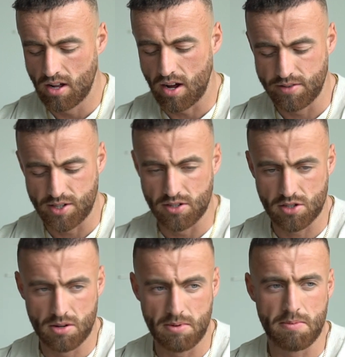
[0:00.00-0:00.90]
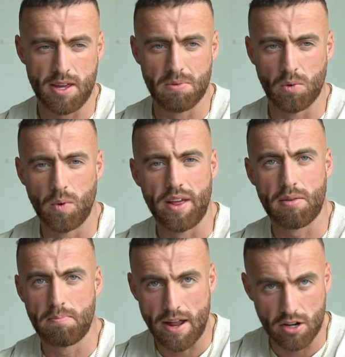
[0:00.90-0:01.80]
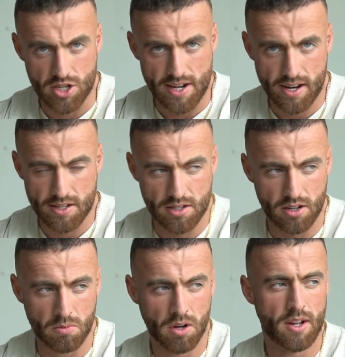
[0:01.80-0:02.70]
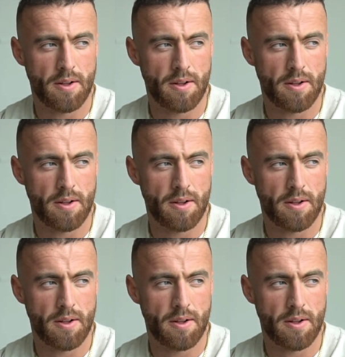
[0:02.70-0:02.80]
Obviously there's going to be people with better genetics than you.